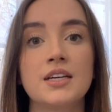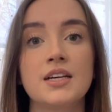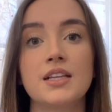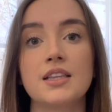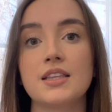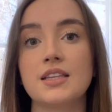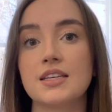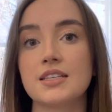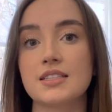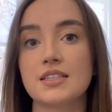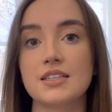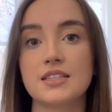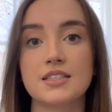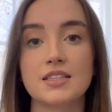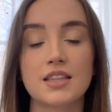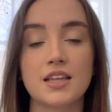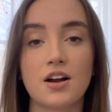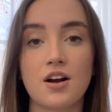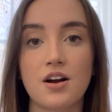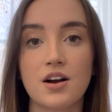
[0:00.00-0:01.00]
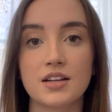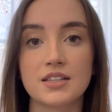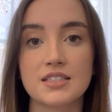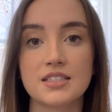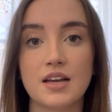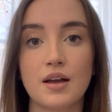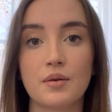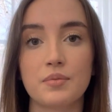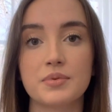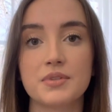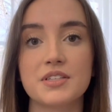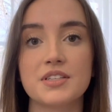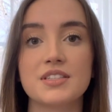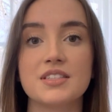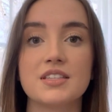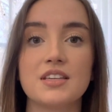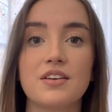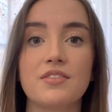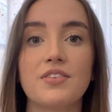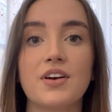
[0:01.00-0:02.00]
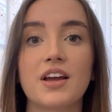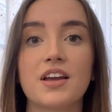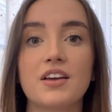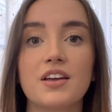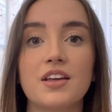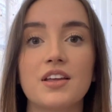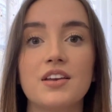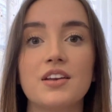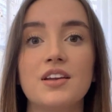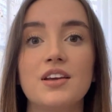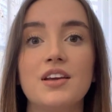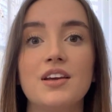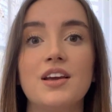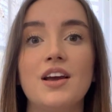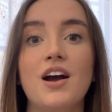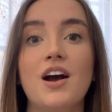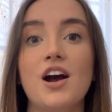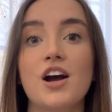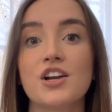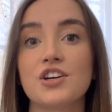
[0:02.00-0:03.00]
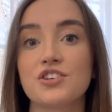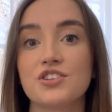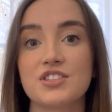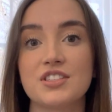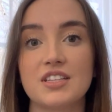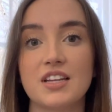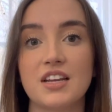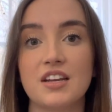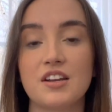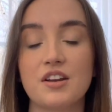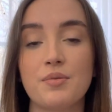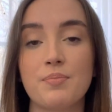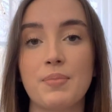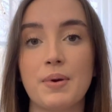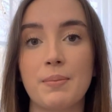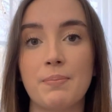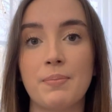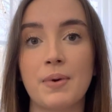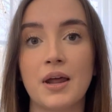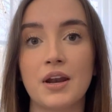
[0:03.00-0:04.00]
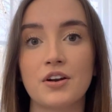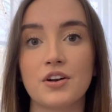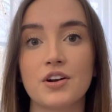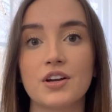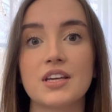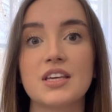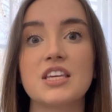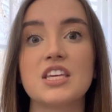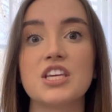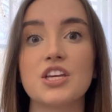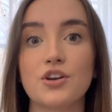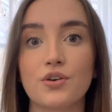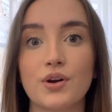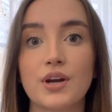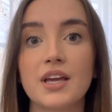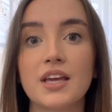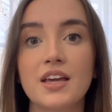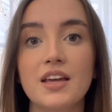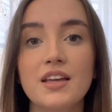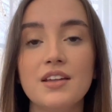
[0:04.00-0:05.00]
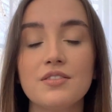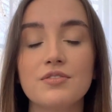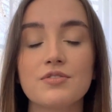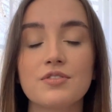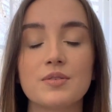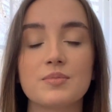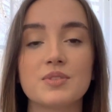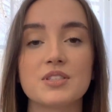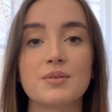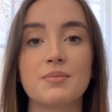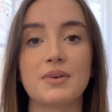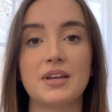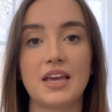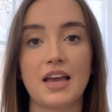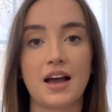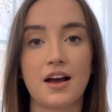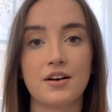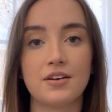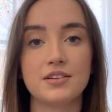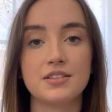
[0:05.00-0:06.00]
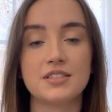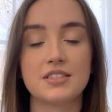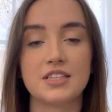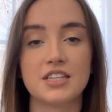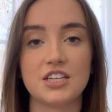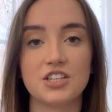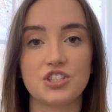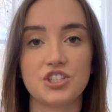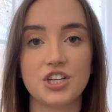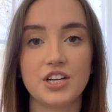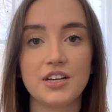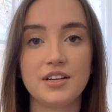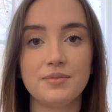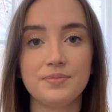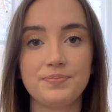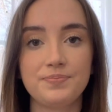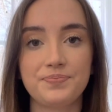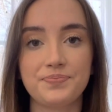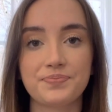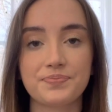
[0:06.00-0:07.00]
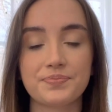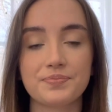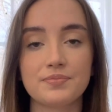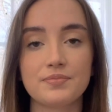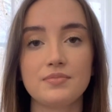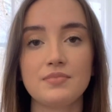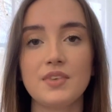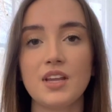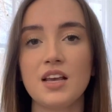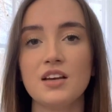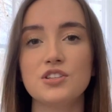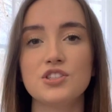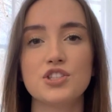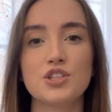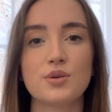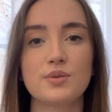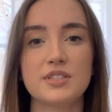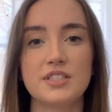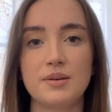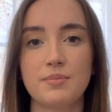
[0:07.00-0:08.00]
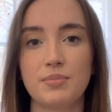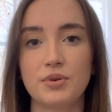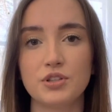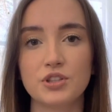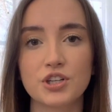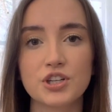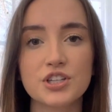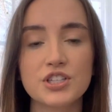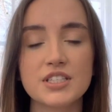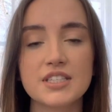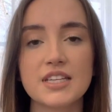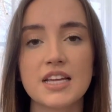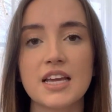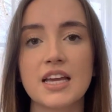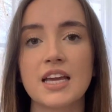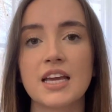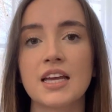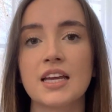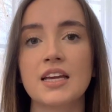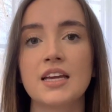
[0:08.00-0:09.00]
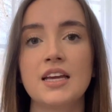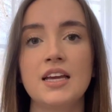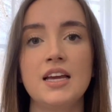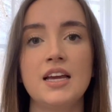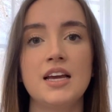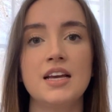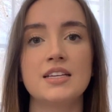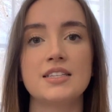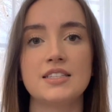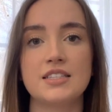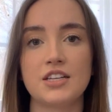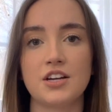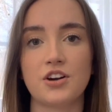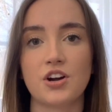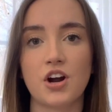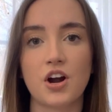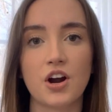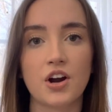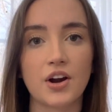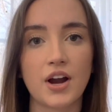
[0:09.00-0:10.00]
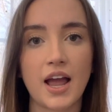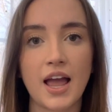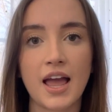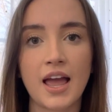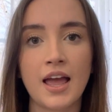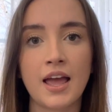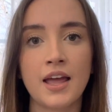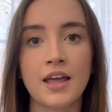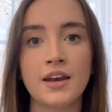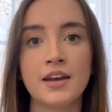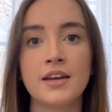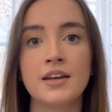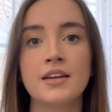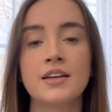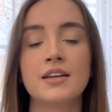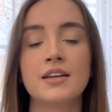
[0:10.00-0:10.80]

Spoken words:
listen to the concept to see if I could understand it a bit better hearing it from somebody else teaching. So Simple Nursing, Sarah RN,